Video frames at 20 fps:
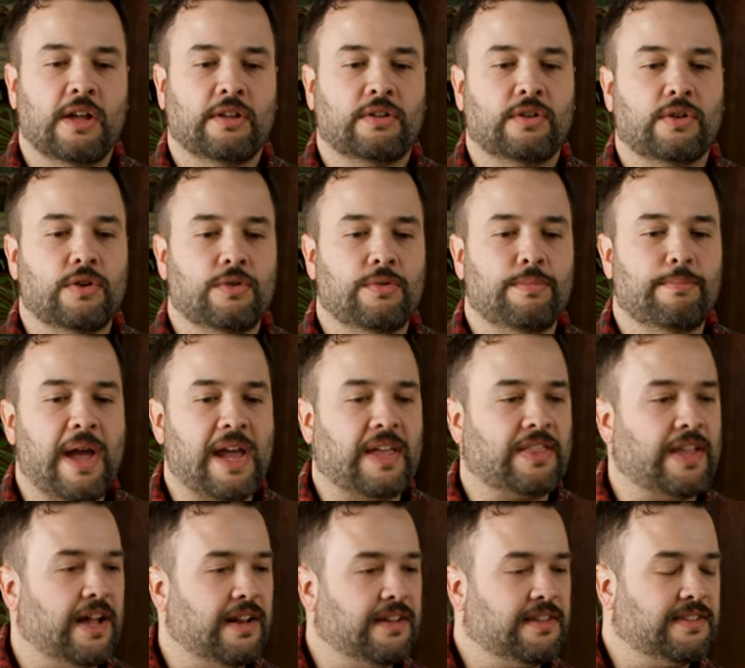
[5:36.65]
To make
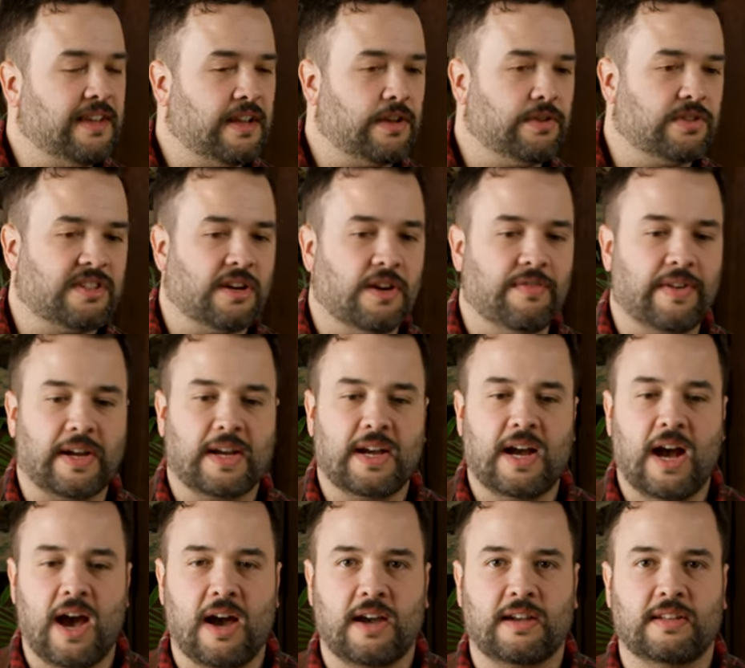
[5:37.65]
that single-serving
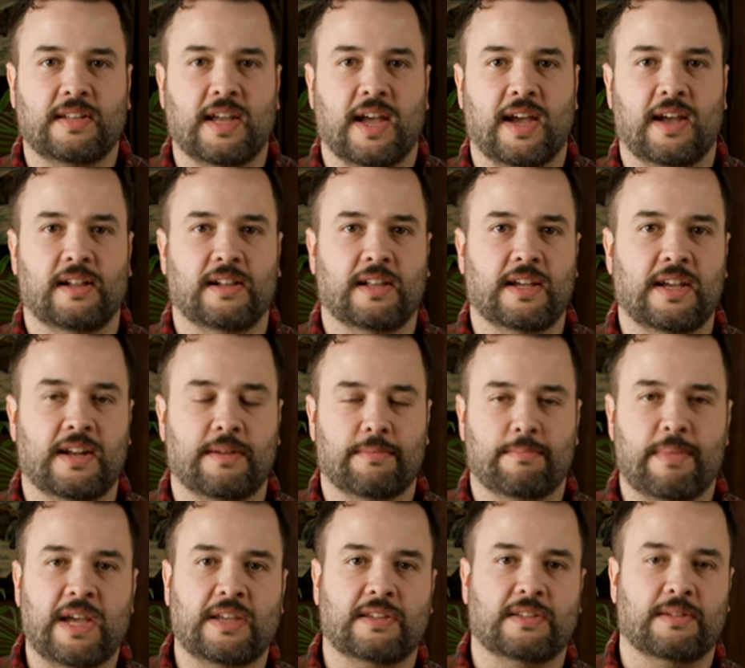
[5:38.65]
cocktail in a
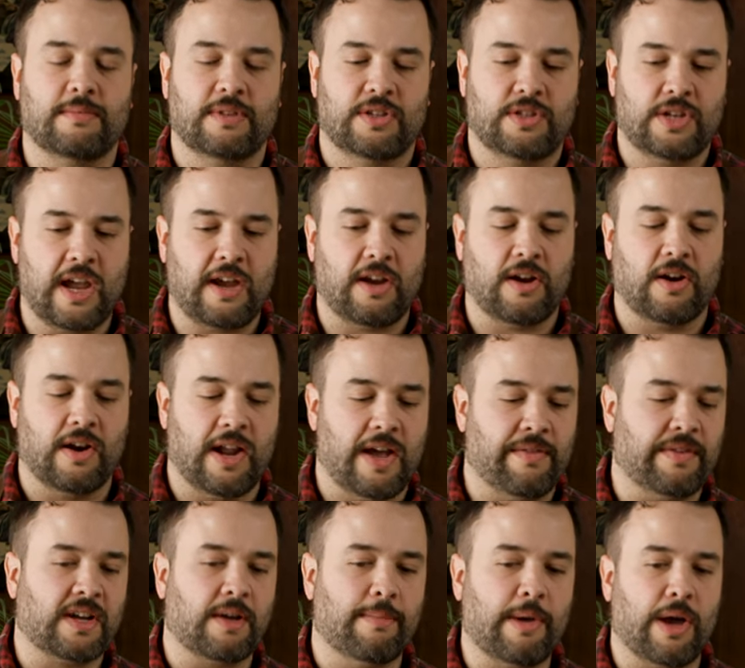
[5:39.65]
mix shaker and
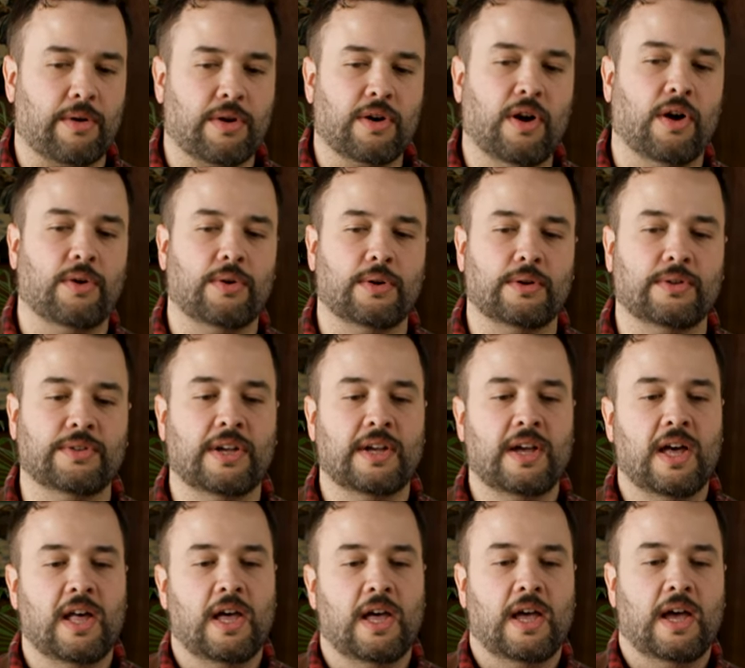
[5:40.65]
have it come out cold,
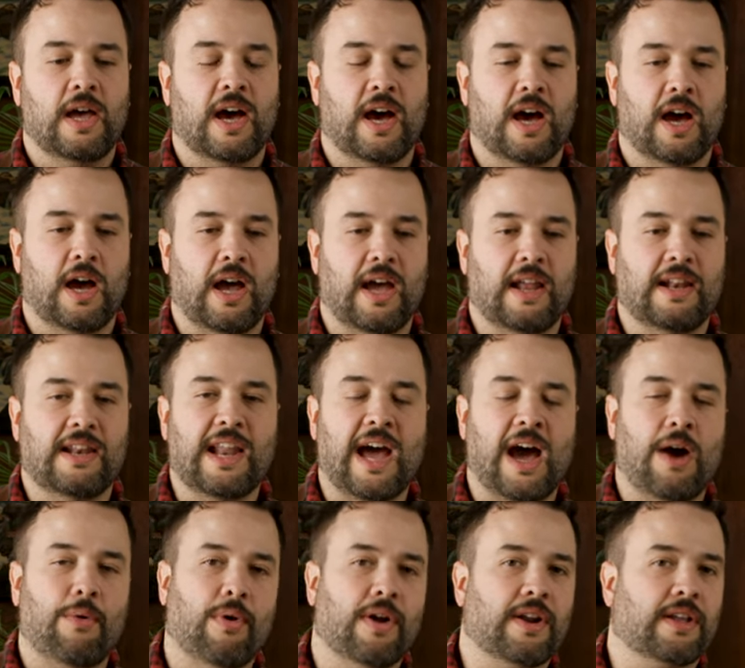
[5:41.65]
uh, and
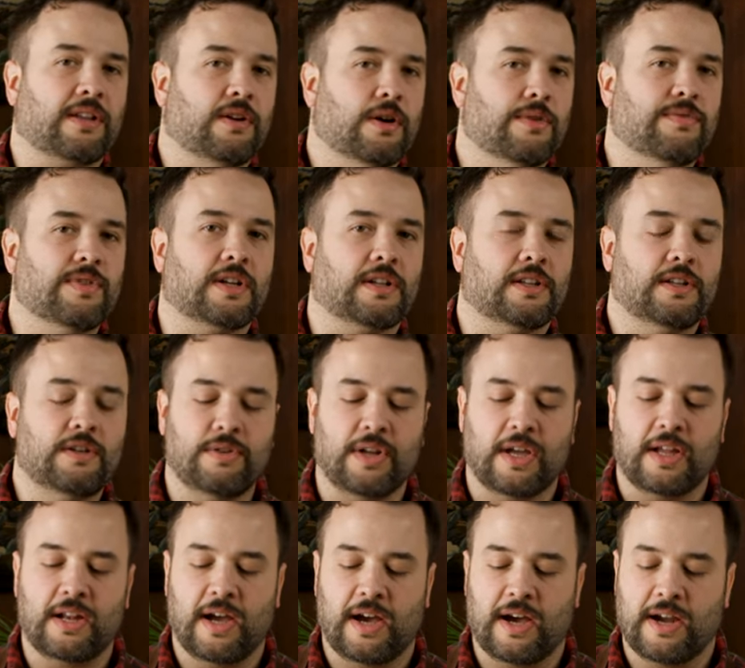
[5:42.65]
not wanting to over-dilute
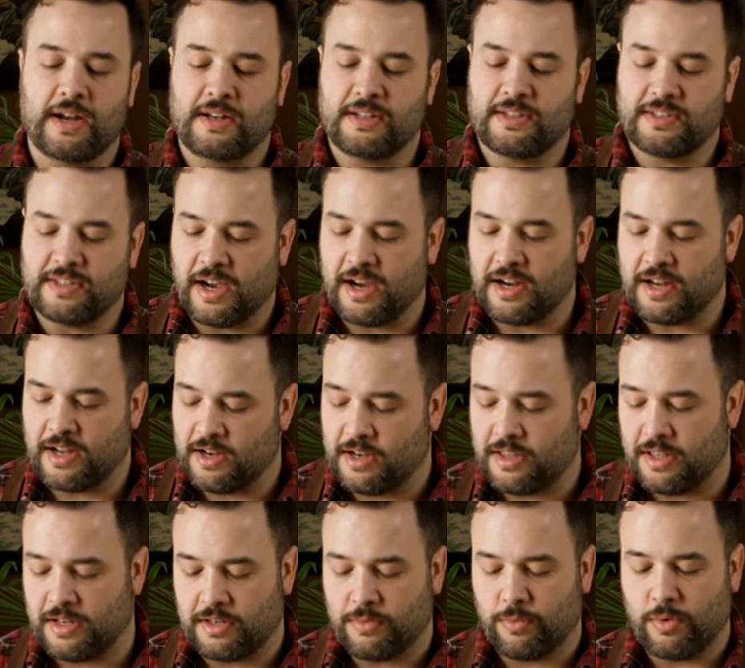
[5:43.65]
it, I decided
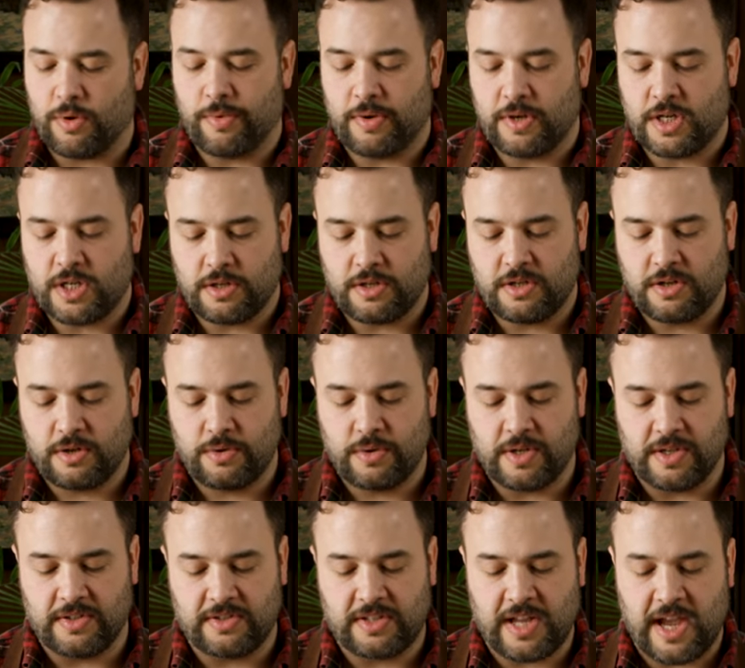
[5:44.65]
that what we should do
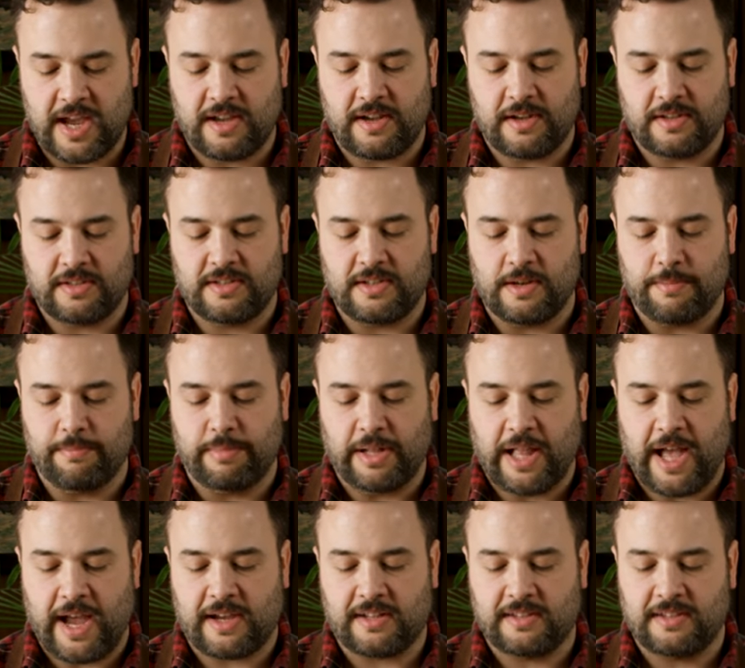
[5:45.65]
is take some
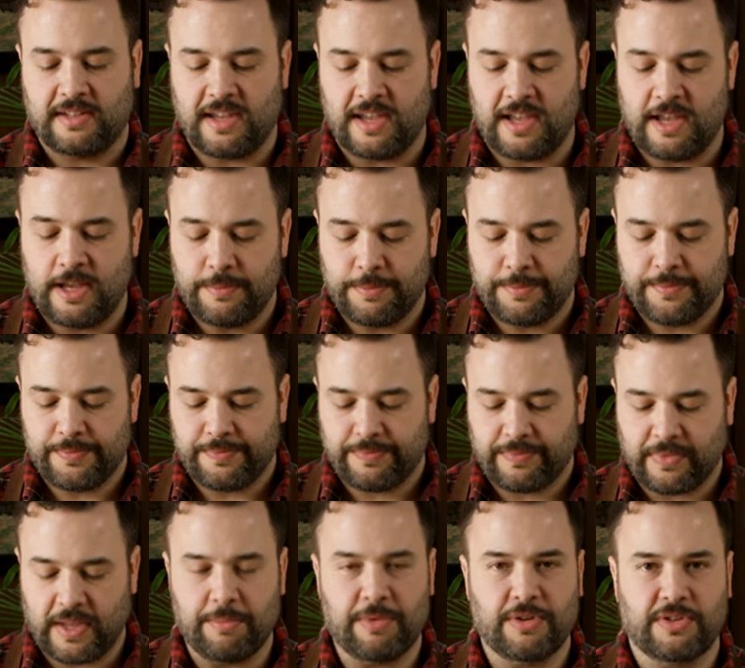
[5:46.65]
black tea,
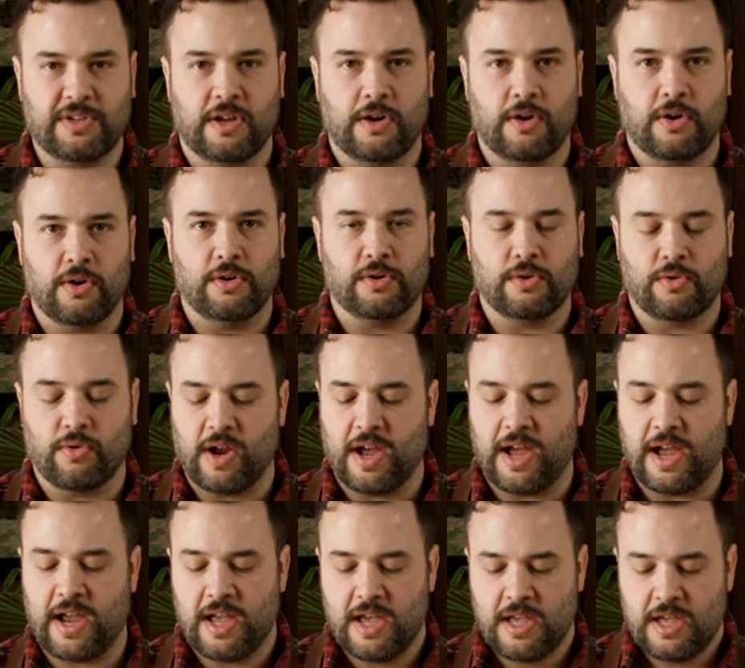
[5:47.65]
I'm using an Earl
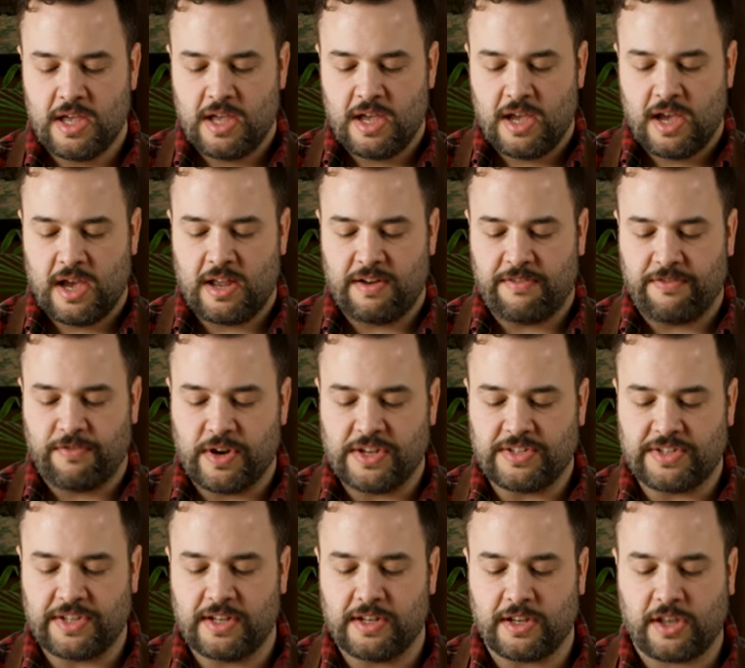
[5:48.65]
Grey, and
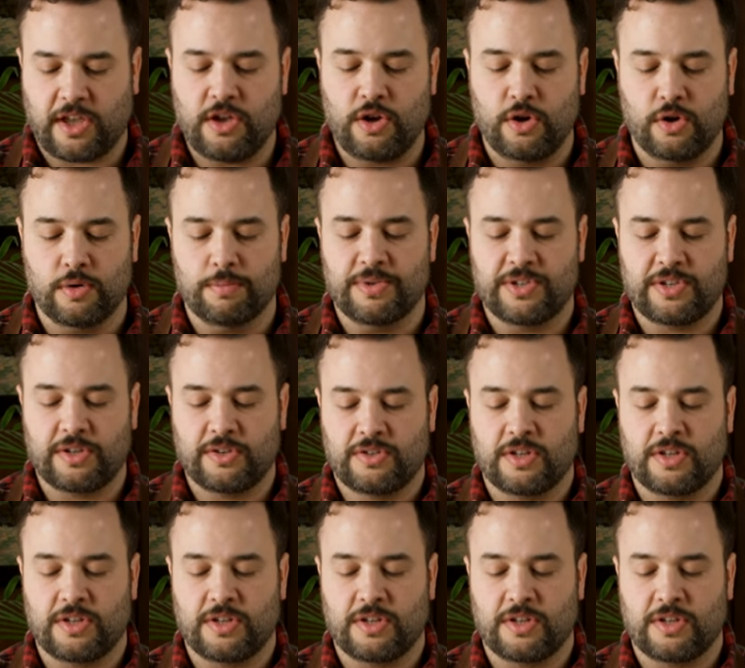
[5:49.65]
freeze it into cubes.